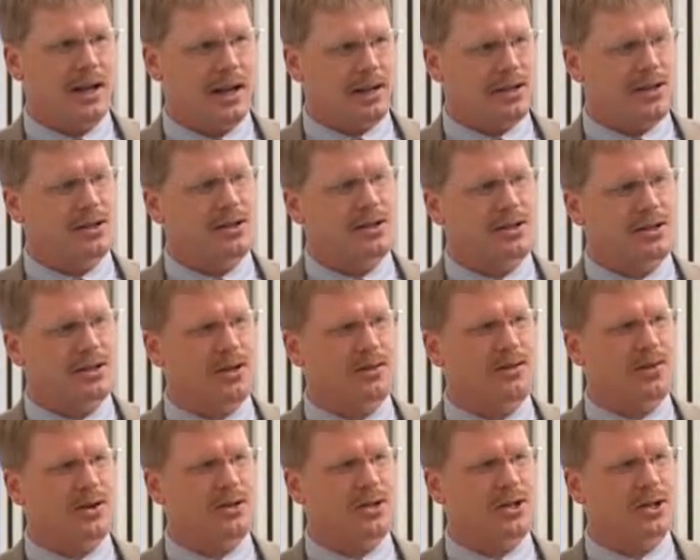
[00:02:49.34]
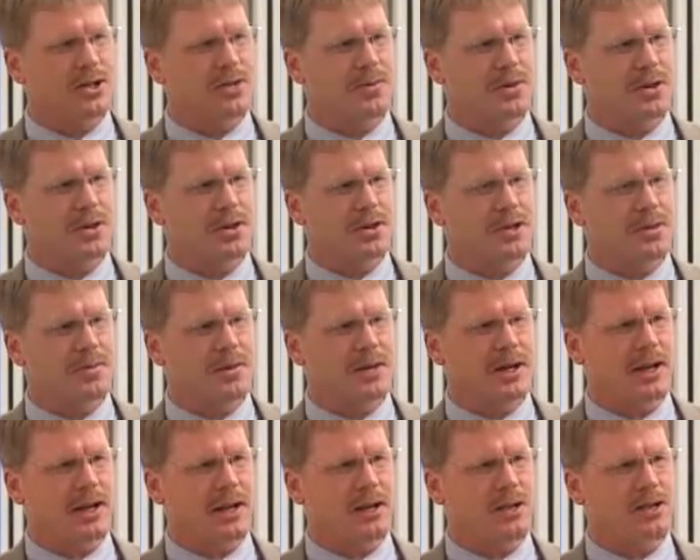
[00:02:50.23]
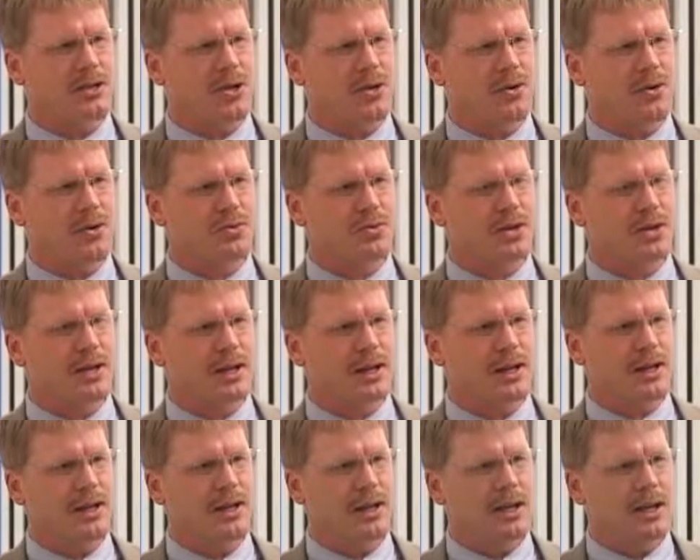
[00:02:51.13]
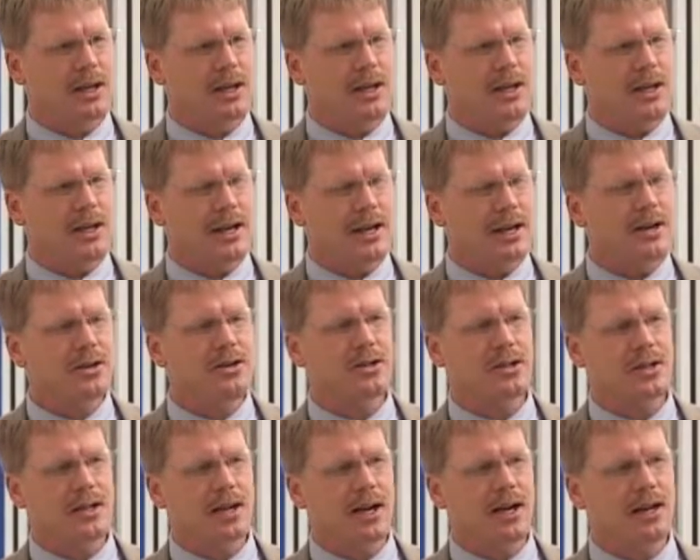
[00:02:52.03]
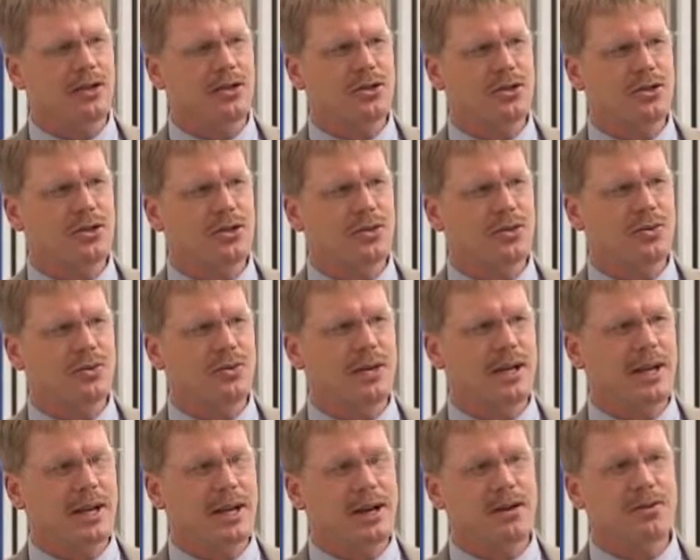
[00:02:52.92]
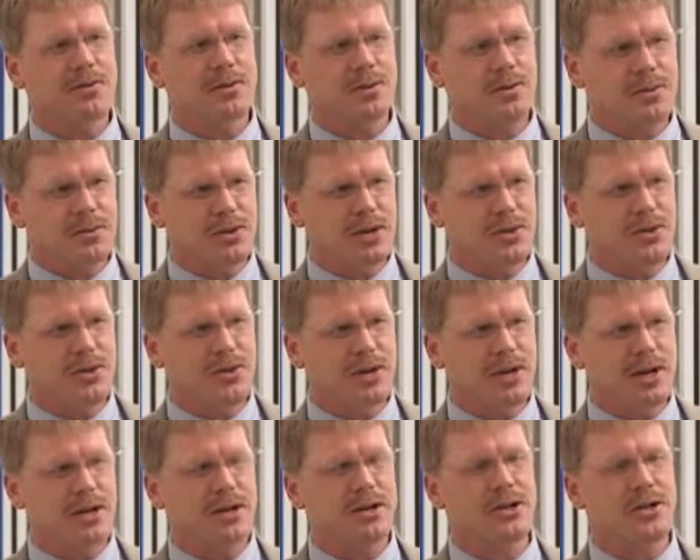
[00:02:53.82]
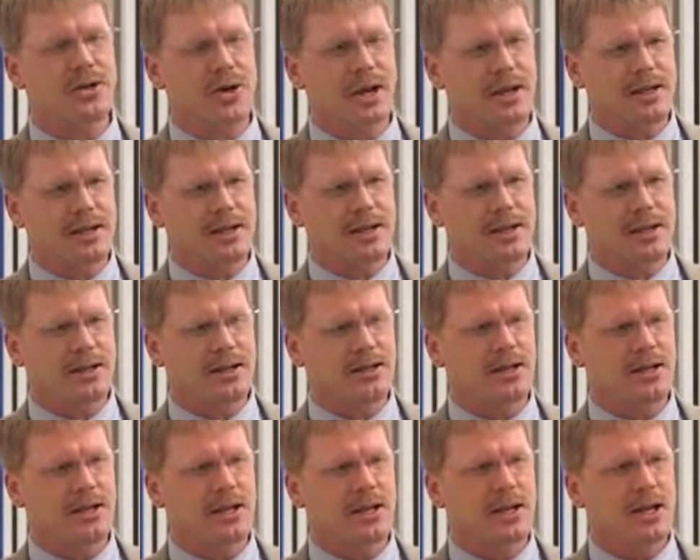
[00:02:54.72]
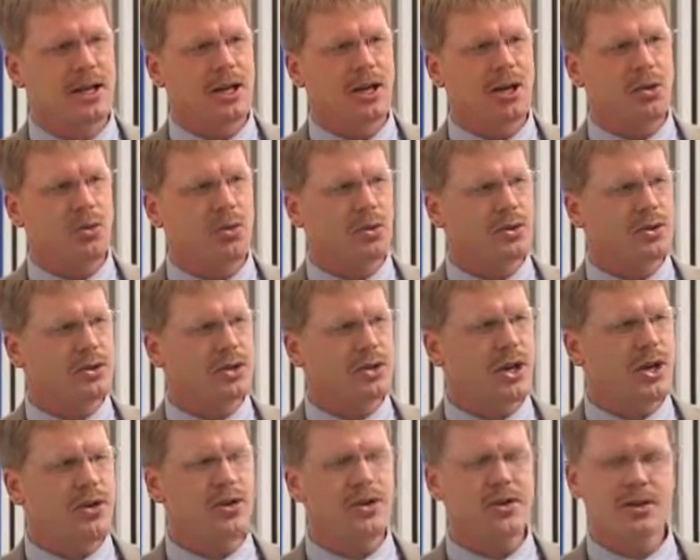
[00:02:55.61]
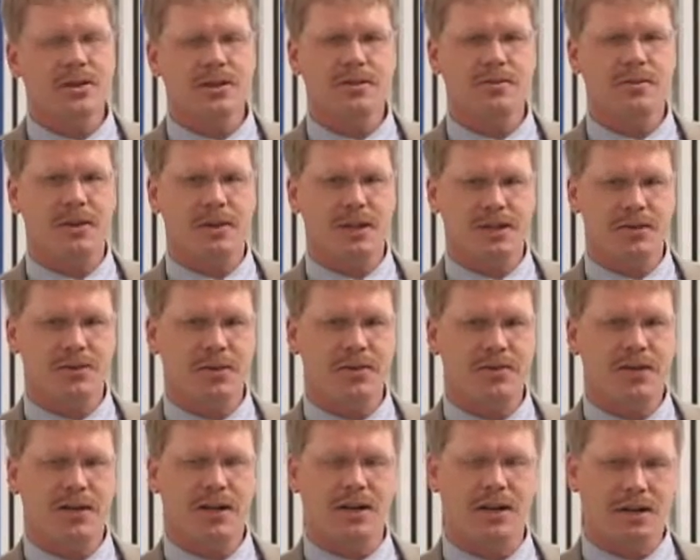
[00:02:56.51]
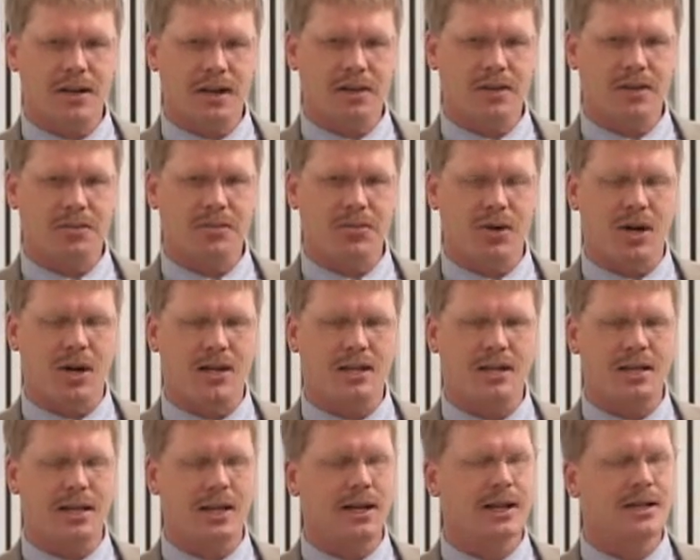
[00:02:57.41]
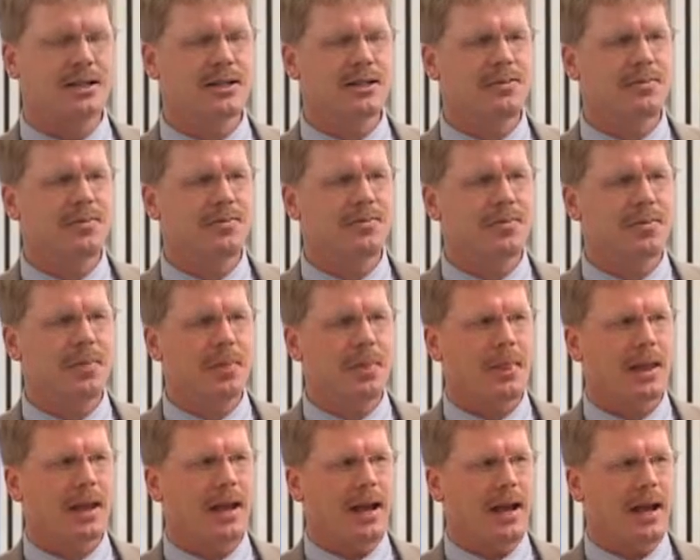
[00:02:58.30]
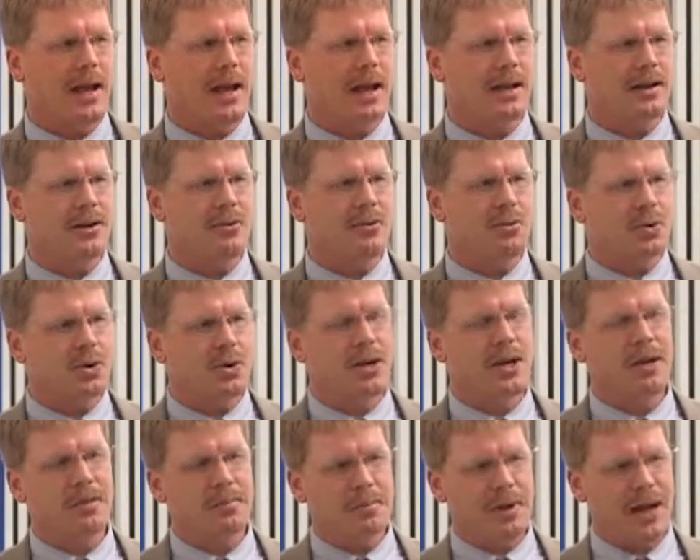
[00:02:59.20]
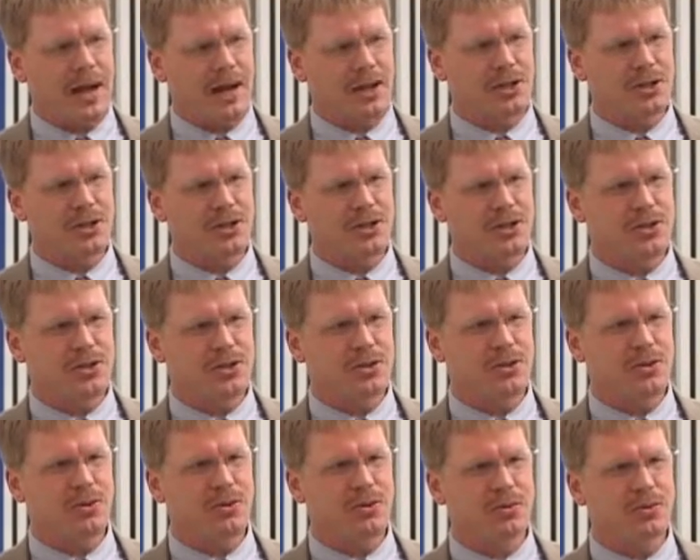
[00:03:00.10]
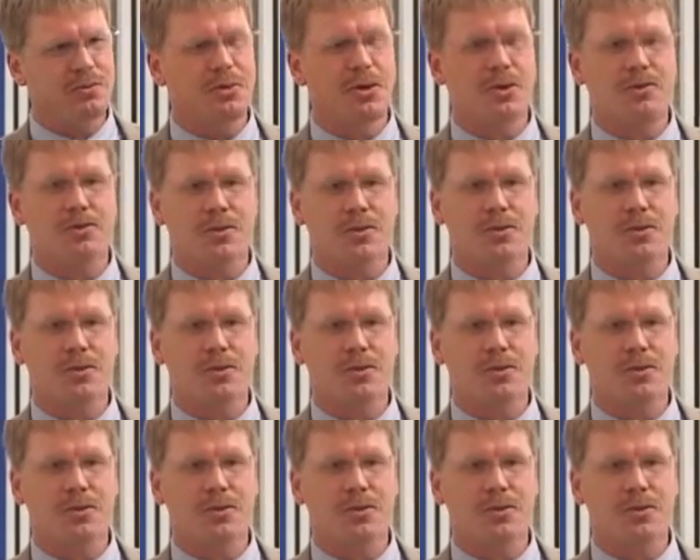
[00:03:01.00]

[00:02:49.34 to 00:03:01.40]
And this is our first community meeting. So we're really here tonight to hear from you, hear your ideas. We'll show you some things we've done on other projects, and we'll come back to you with more